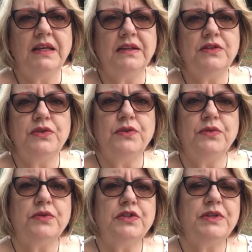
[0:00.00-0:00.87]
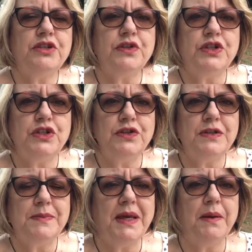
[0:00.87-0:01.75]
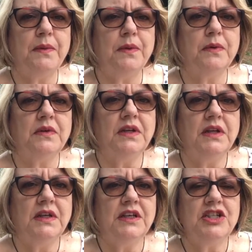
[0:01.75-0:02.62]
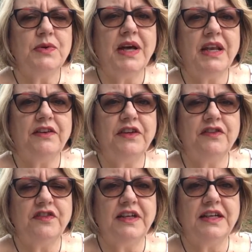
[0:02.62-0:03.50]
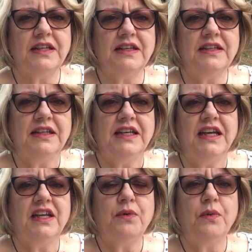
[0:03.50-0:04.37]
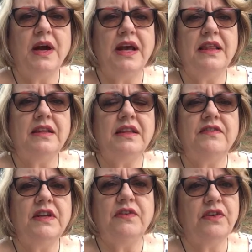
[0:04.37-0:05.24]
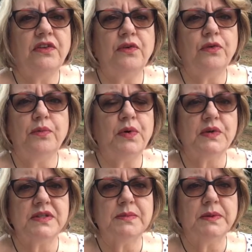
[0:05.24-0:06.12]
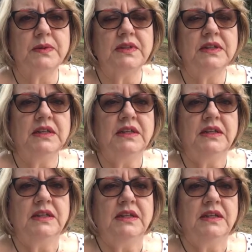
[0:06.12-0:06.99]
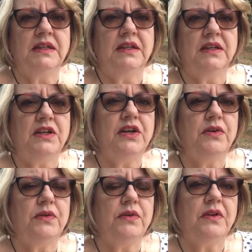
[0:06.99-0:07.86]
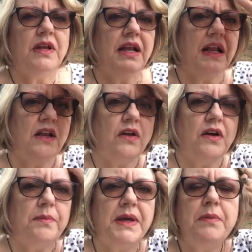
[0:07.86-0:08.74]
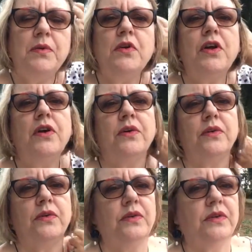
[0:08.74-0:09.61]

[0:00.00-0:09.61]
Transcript: to introduce people to our loving Father in a way that they've never thought possible. A lot of people know